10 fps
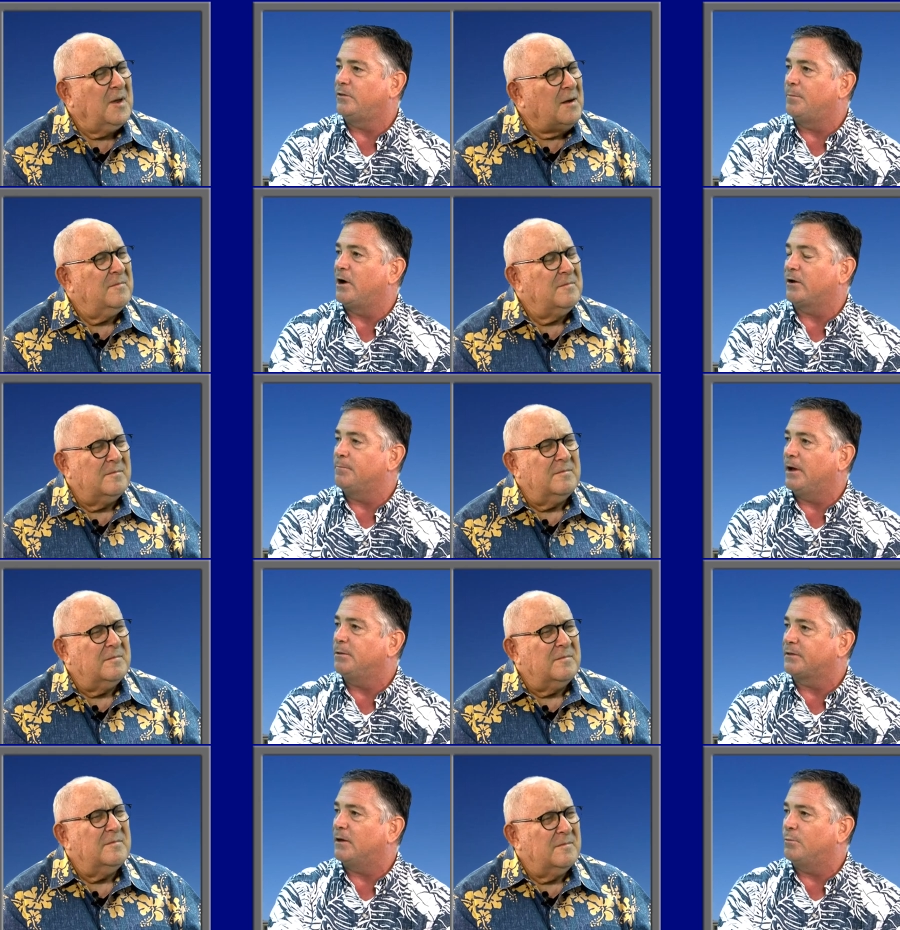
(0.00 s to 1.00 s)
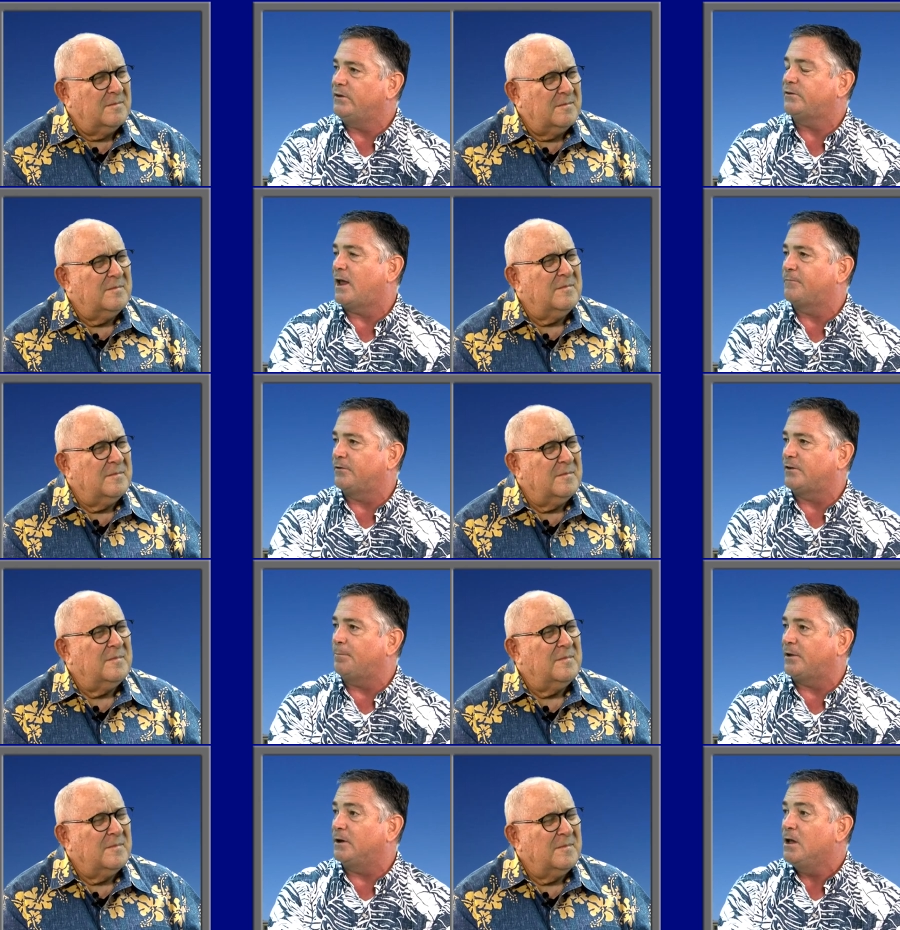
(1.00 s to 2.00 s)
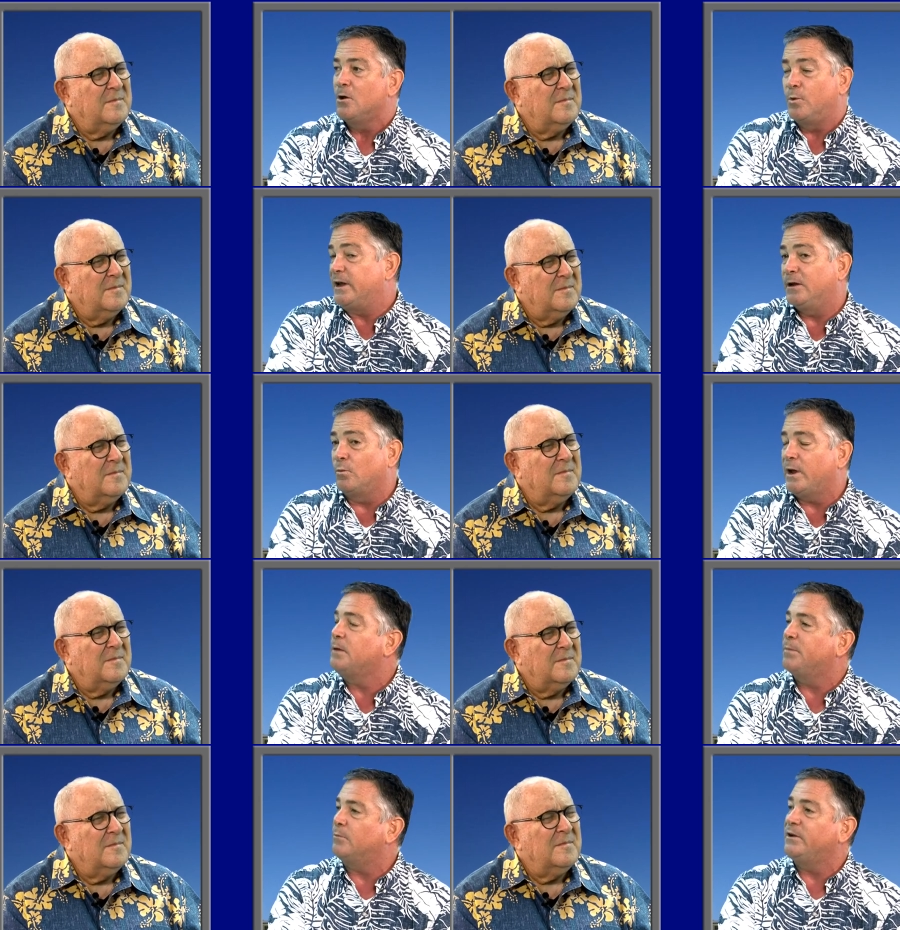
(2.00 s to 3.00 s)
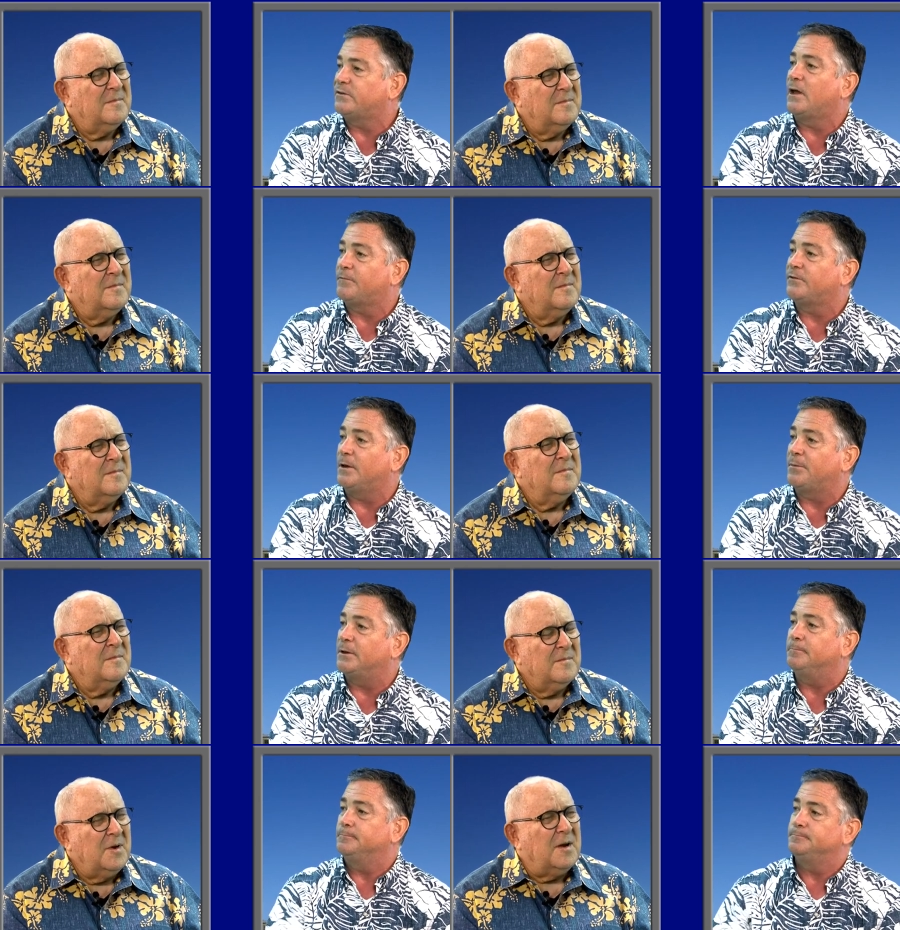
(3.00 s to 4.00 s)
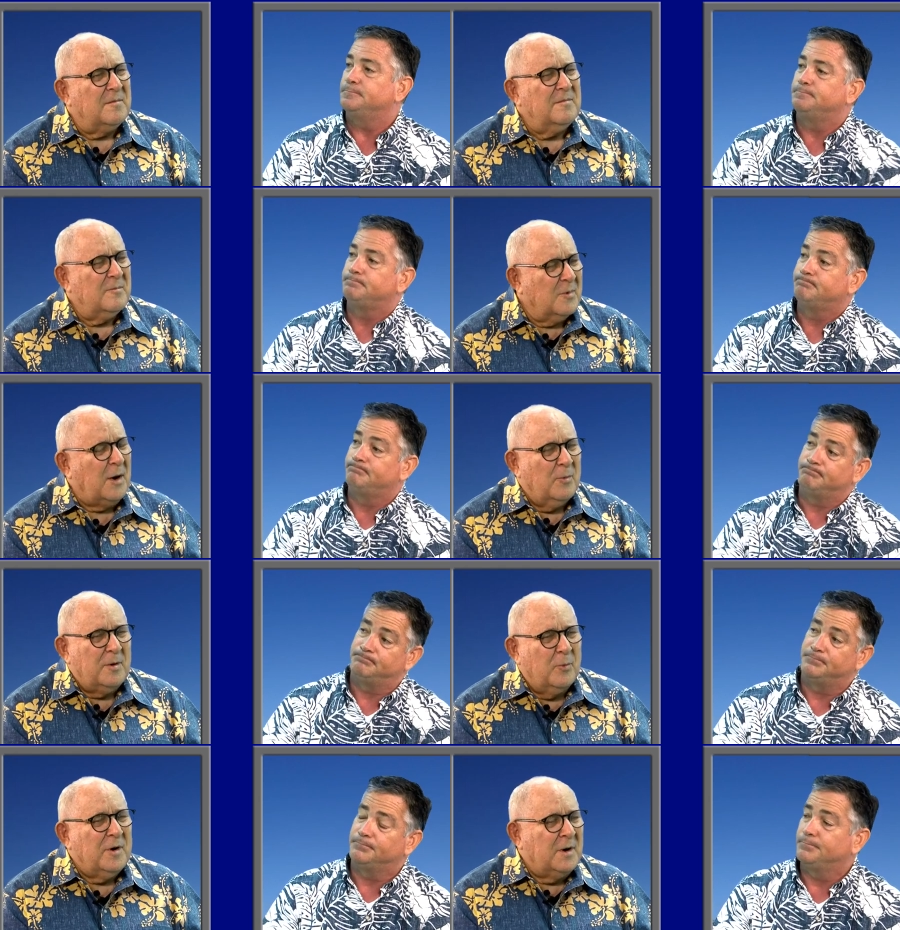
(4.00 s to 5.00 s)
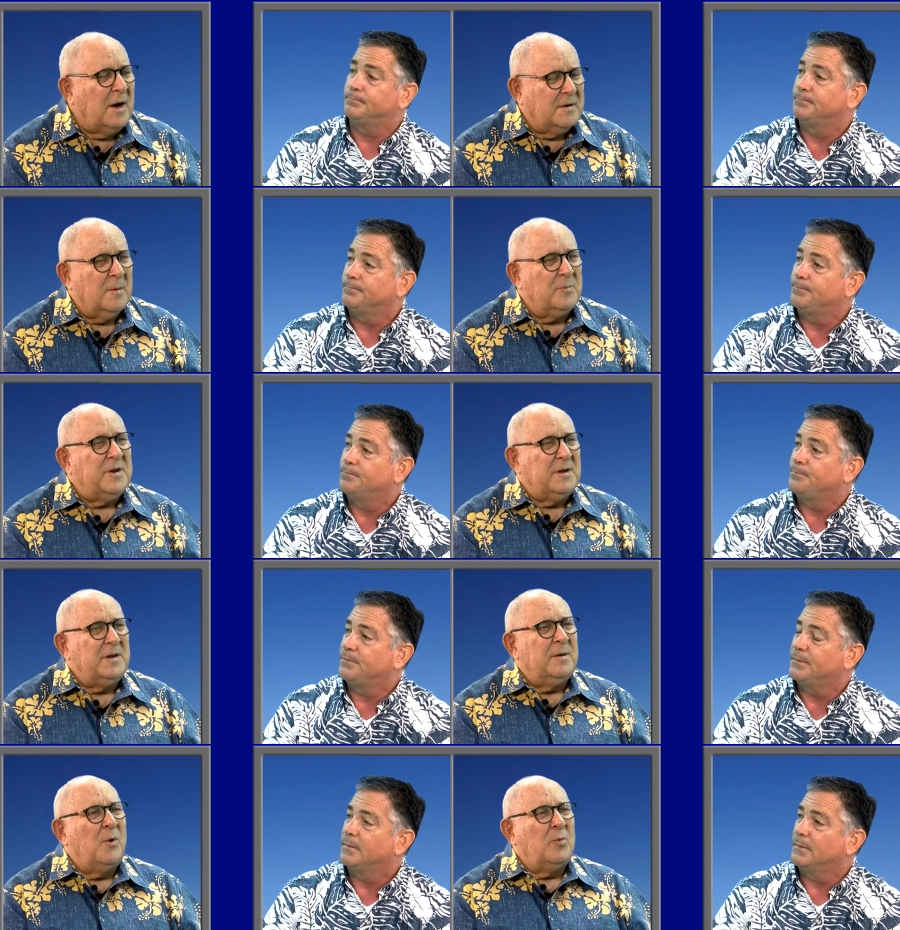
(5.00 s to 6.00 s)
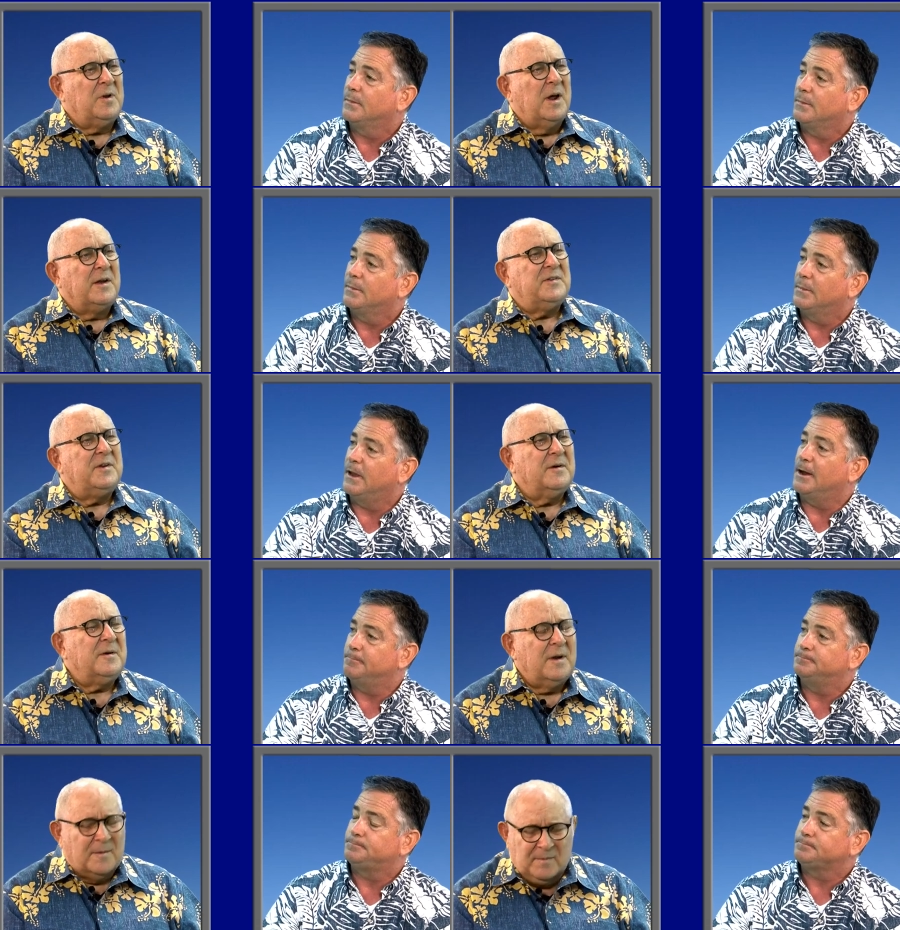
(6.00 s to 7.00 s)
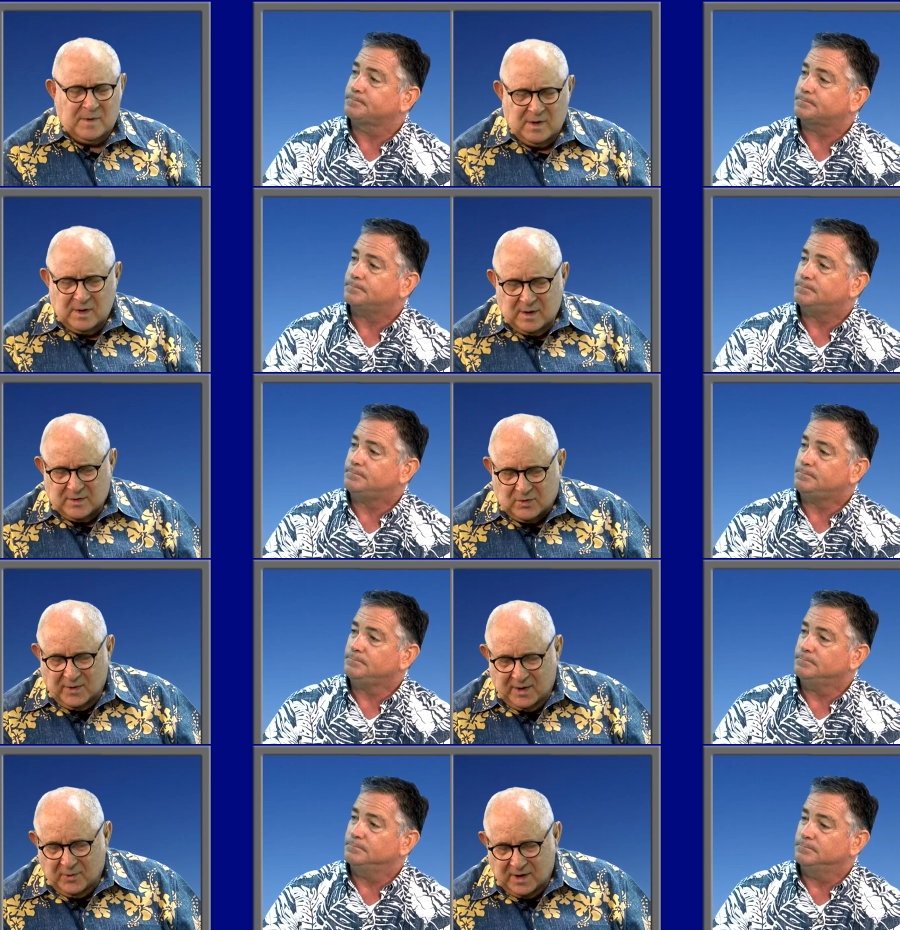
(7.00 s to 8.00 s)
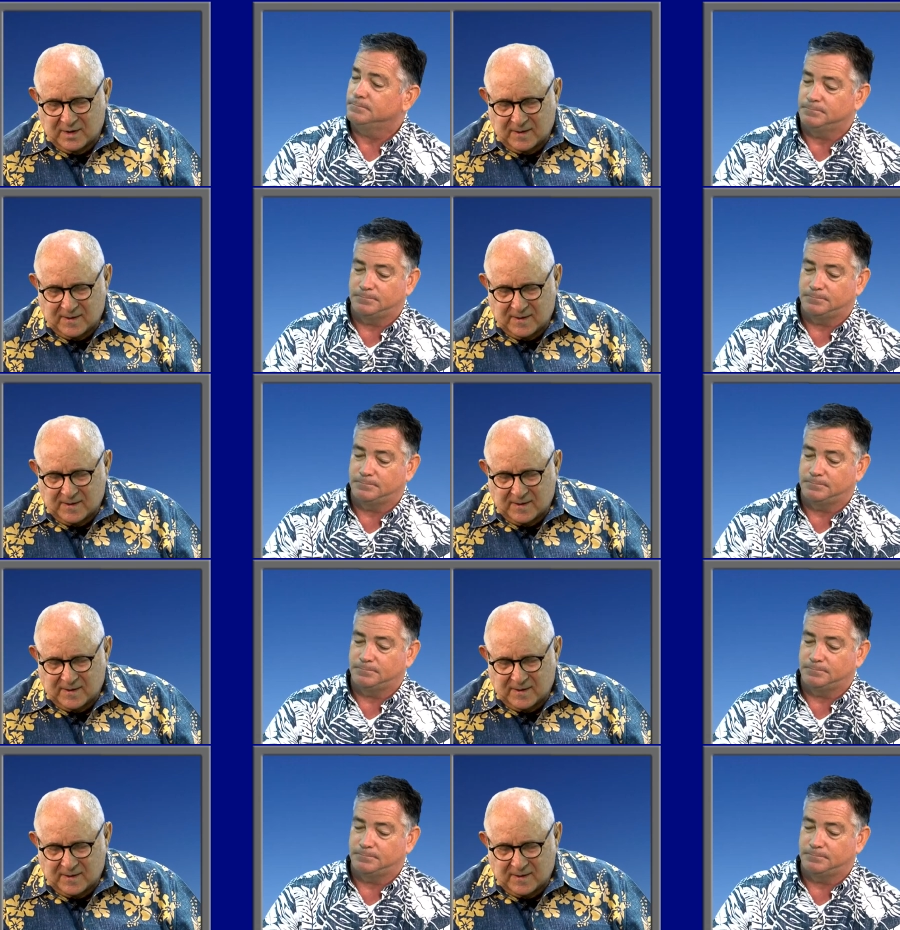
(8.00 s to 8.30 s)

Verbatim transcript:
Speaker 1: to
Speaker 2: the American public that we stand for something. We didn't
Speaker 1: win, but we stand for something. Yeah, right. We're not completely immobilized. Yeah. Though, yeah. So anyway,